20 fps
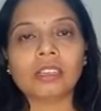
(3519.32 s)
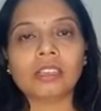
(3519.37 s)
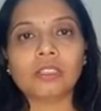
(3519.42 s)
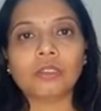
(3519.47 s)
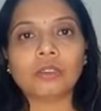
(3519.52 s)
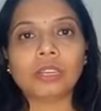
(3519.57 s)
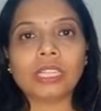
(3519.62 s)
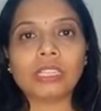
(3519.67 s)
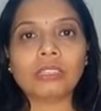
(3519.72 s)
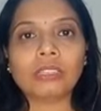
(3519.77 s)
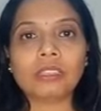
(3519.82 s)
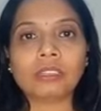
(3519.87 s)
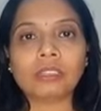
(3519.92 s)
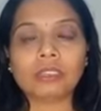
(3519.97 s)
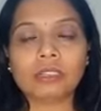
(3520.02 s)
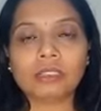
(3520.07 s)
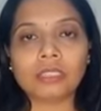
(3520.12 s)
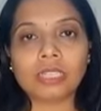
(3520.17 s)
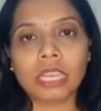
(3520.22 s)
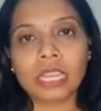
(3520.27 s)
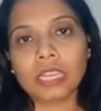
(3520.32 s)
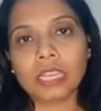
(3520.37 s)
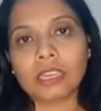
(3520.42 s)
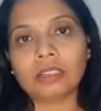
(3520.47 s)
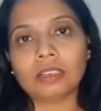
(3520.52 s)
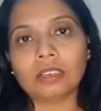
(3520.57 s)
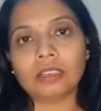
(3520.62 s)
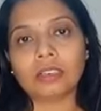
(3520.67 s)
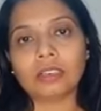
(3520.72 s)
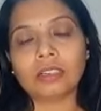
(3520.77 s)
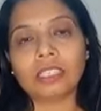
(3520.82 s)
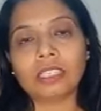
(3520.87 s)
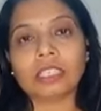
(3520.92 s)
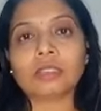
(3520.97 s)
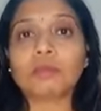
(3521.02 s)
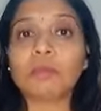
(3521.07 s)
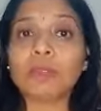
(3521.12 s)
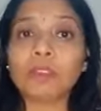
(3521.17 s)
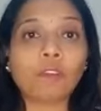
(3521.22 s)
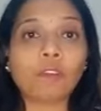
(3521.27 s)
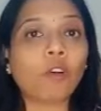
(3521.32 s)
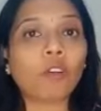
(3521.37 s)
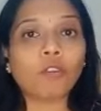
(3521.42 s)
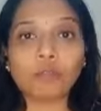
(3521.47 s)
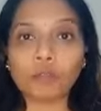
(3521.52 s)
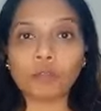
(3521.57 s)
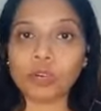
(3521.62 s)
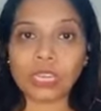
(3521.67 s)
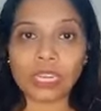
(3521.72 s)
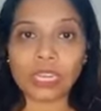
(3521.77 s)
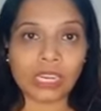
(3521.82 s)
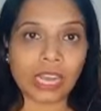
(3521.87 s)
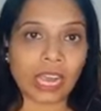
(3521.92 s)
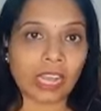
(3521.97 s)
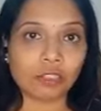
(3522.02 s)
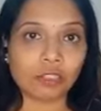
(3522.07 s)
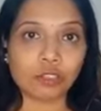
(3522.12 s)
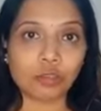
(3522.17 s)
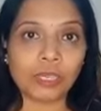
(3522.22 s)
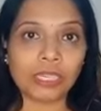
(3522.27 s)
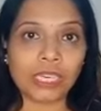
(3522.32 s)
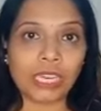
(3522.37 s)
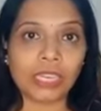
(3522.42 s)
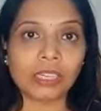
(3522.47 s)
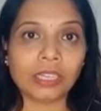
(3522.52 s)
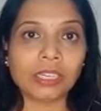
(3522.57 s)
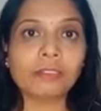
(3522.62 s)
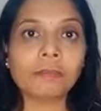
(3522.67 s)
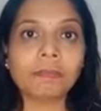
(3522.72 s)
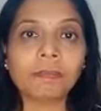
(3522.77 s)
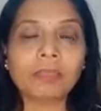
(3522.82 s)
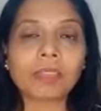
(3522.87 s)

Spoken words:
You can take just before food, it has to be taken.